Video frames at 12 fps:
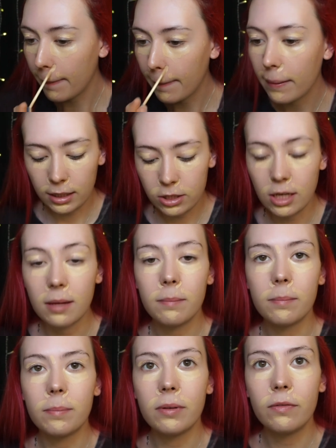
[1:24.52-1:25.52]
Actually,
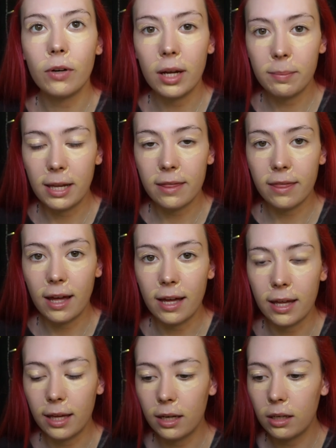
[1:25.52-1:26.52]
before I blend that
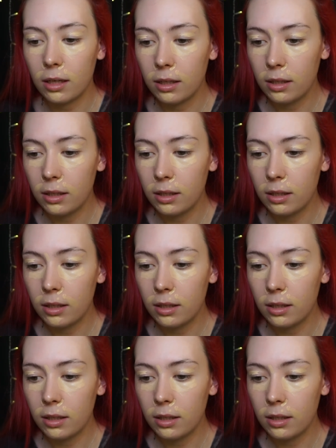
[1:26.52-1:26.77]
in,